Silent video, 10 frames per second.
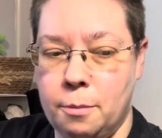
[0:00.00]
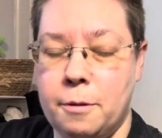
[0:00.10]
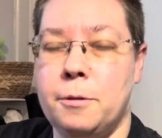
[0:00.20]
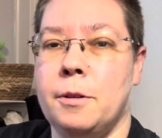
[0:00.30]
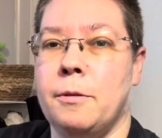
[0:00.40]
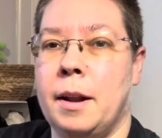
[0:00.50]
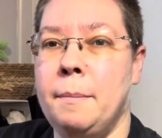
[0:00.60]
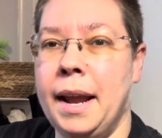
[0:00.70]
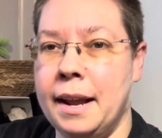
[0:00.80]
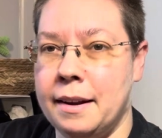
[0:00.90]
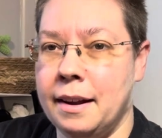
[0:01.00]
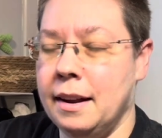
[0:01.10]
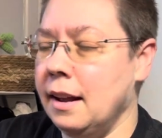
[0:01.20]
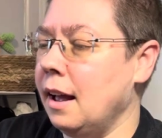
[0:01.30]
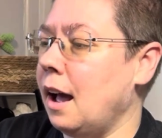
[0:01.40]
But for the red panda,
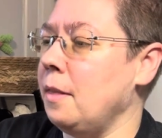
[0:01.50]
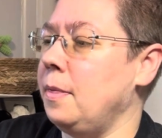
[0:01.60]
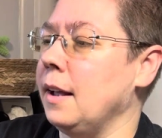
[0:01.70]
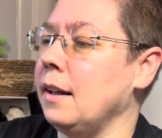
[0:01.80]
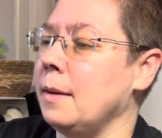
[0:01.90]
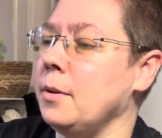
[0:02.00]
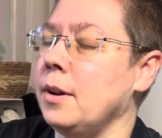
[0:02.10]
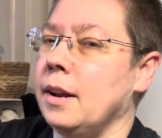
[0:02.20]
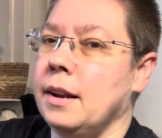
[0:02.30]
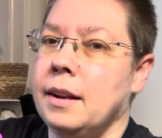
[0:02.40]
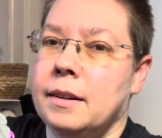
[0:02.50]
I think I'm gonna